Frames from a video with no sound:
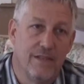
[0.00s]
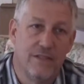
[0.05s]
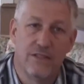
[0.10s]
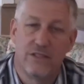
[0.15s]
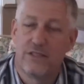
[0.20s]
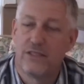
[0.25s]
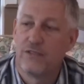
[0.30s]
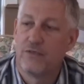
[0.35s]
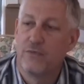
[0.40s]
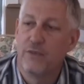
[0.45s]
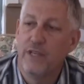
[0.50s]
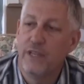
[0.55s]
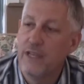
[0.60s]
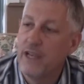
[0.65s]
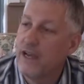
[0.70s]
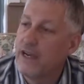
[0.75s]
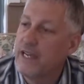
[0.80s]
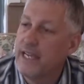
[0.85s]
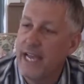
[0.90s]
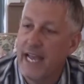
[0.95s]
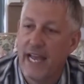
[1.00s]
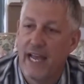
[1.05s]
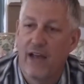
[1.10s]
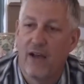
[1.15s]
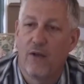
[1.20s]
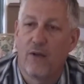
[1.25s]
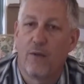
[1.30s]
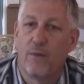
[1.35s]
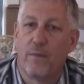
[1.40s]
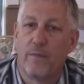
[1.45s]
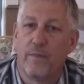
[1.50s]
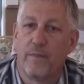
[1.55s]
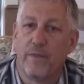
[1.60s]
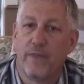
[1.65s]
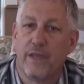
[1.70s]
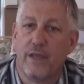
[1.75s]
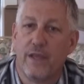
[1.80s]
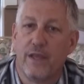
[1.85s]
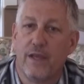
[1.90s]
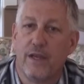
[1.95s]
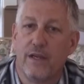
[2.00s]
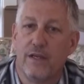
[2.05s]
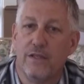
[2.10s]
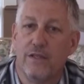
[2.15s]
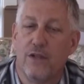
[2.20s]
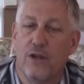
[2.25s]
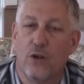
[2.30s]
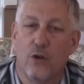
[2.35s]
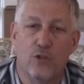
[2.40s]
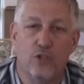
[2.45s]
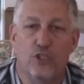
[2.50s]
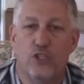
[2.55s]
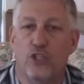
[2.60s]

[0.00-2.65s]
This sweet young gal, her